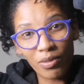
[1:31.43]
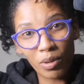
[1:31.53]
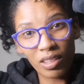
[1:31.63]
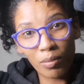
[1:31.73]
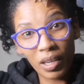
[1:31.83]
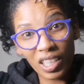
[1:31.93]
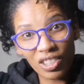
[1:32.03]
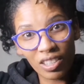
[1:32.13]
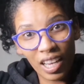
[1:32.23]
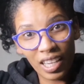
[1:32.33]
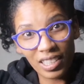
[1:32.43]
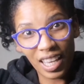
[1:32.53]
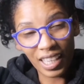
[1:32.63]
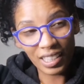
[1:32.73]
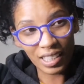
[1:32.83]
with depression and
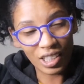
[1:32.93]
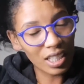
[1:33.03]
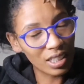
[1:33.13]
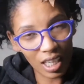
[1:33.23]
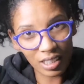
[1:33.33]
anxiety, just.